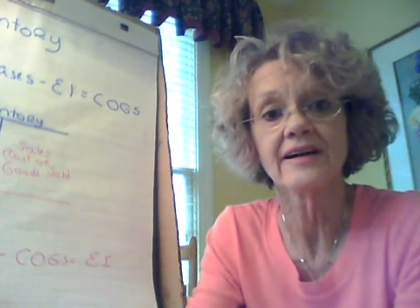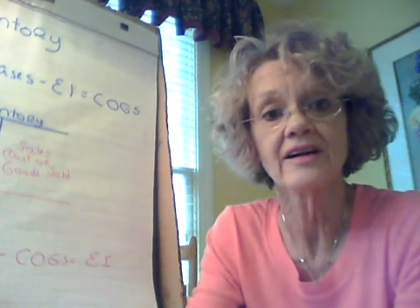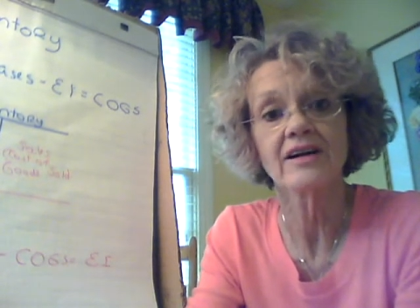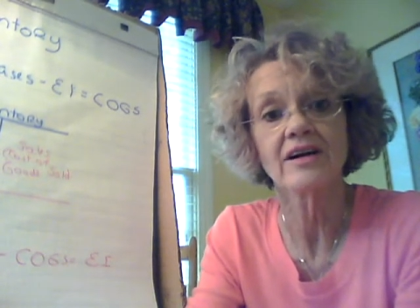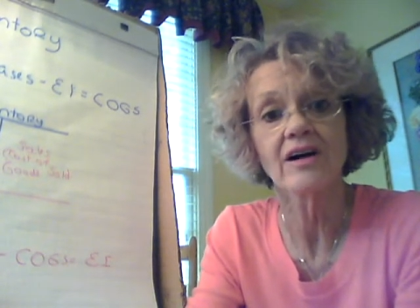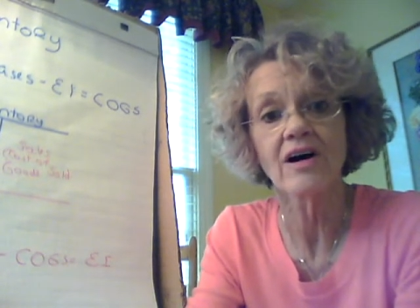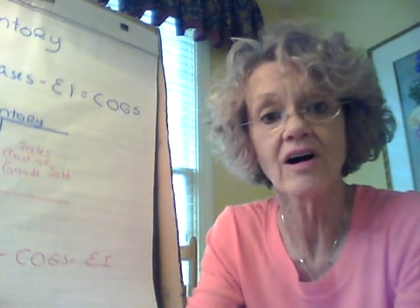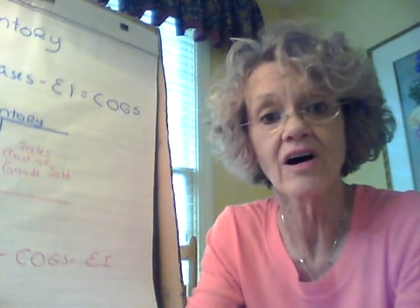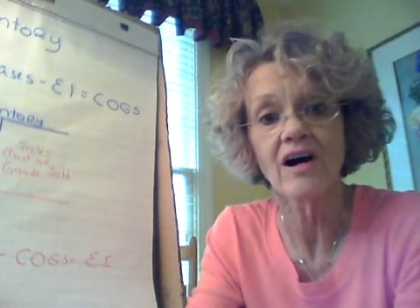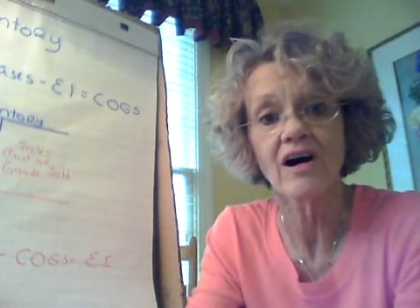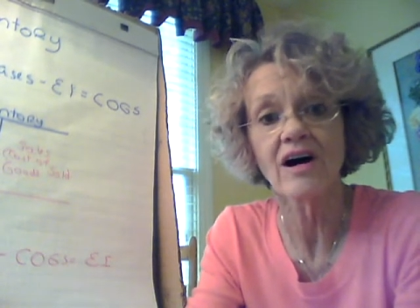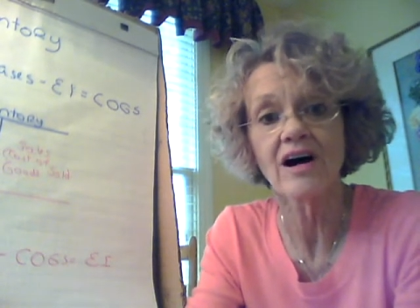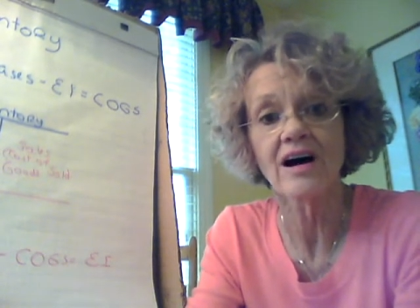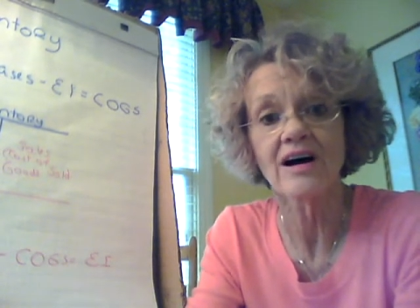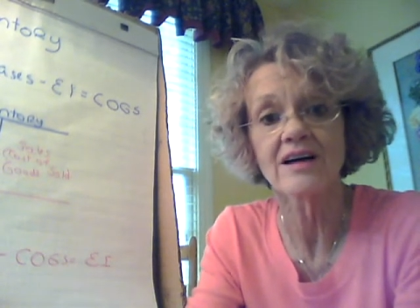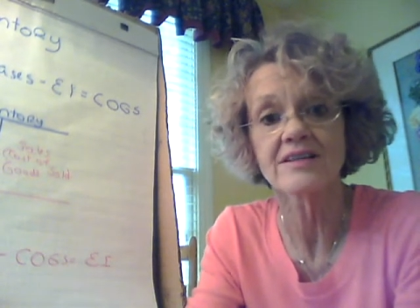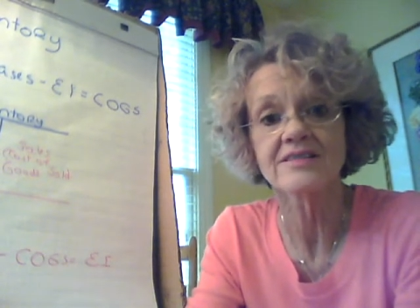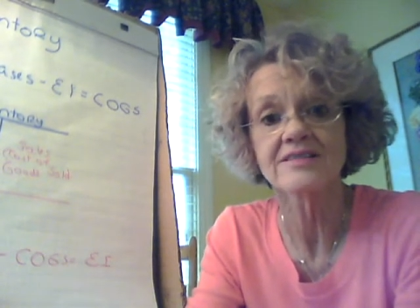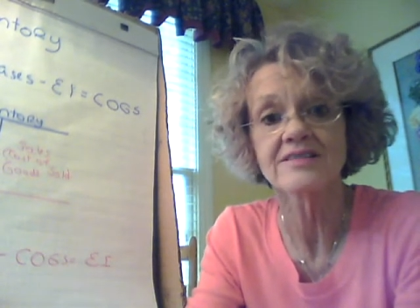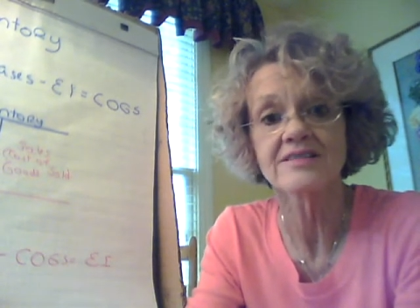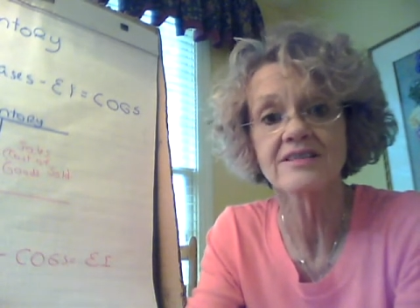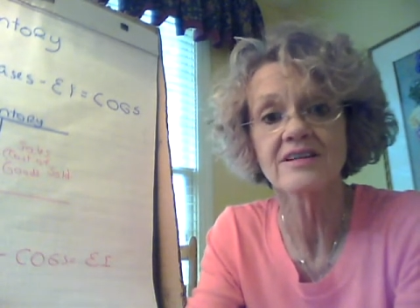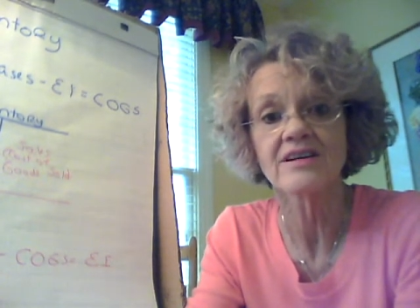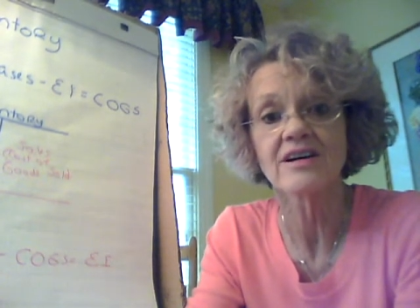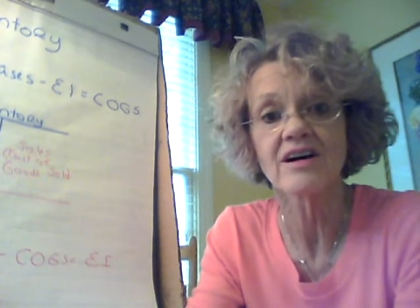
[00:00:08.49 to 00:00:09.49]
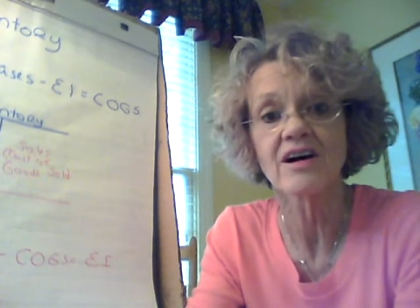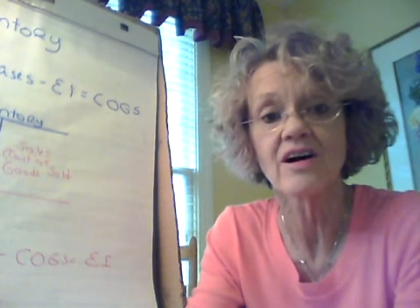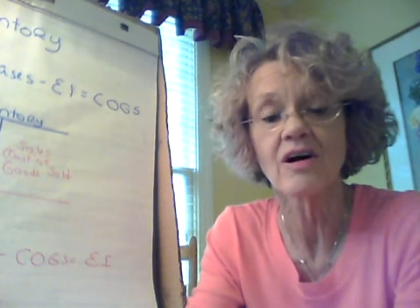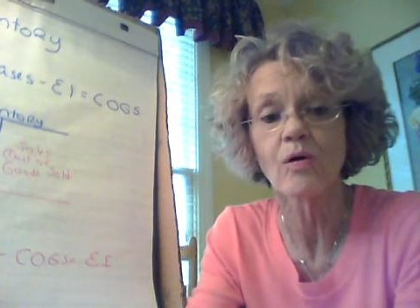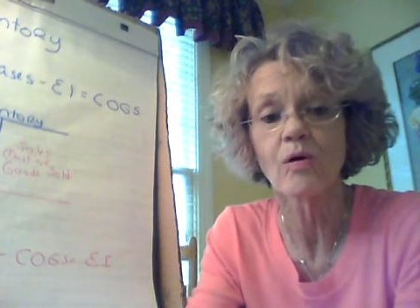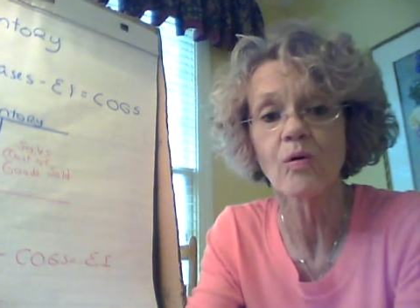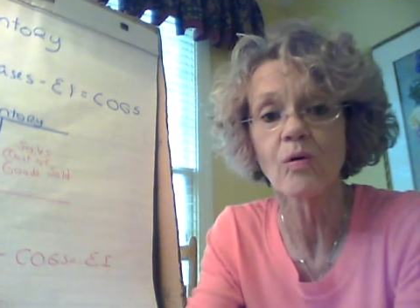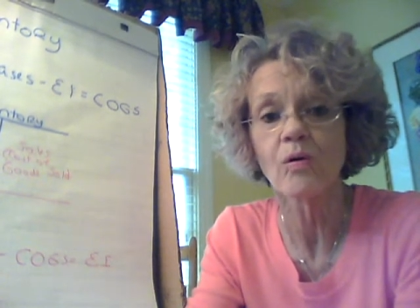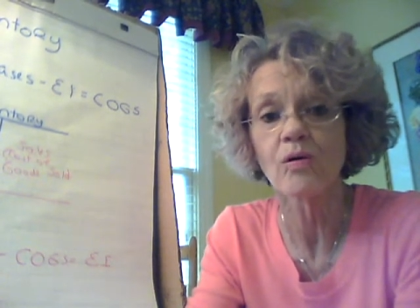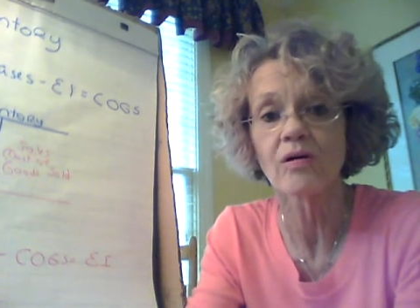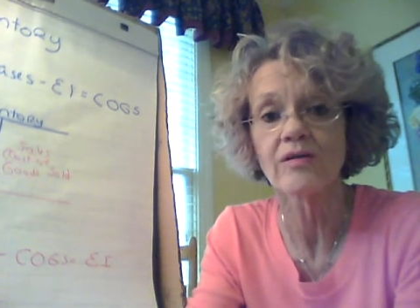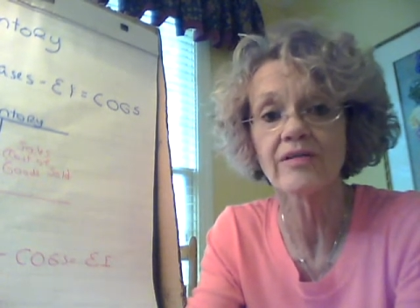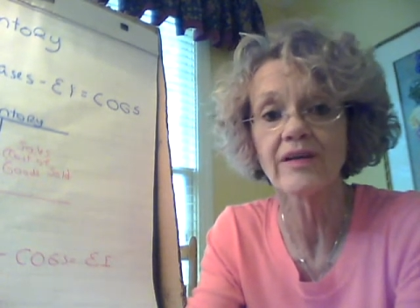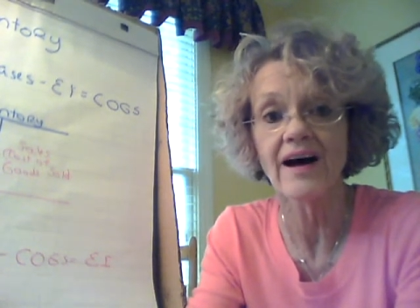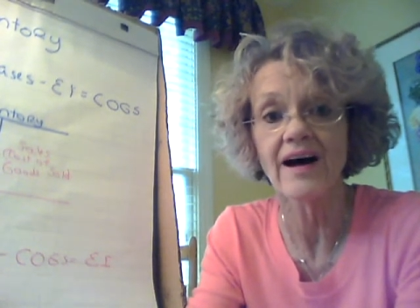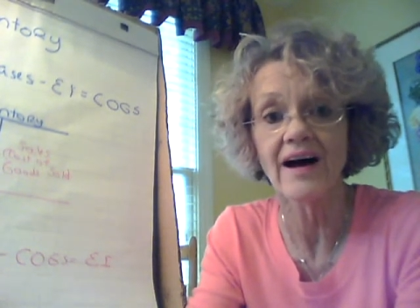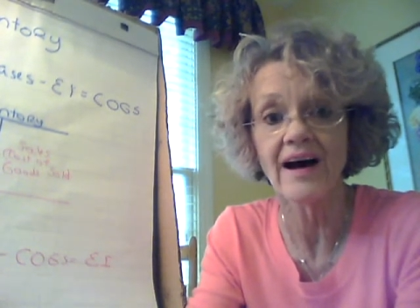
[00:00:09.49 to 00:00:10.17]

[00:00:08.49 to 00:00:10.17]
cost or the